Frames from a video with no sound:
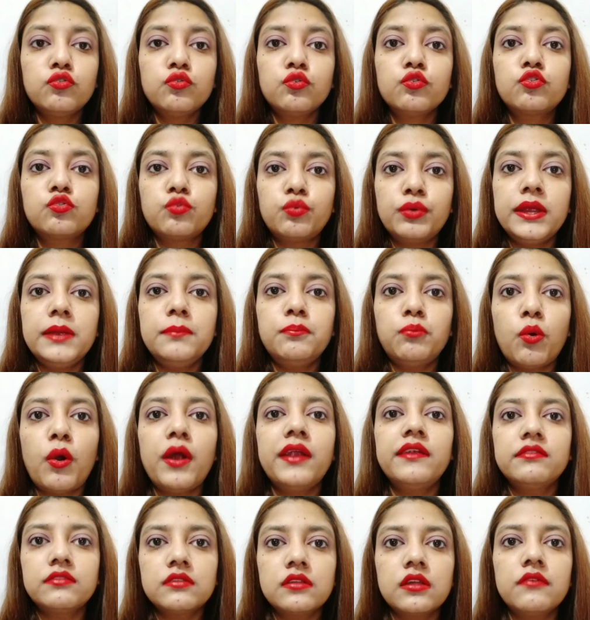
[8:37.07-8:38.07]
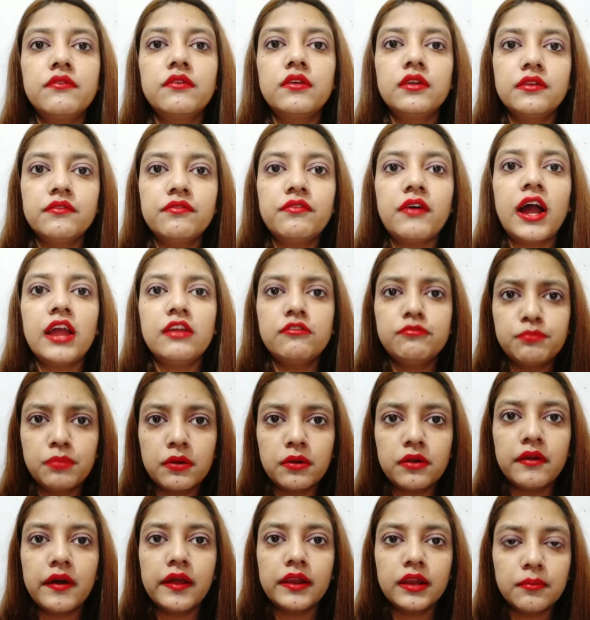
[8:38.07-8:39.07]
to 3.75
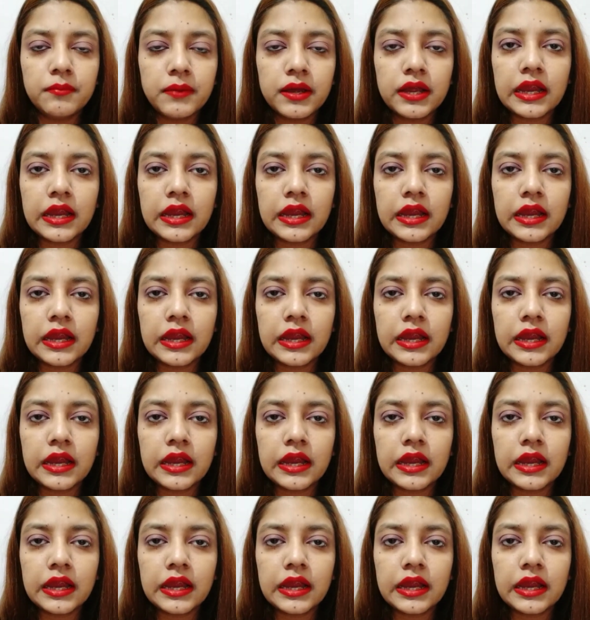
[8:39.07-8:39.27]
per annum.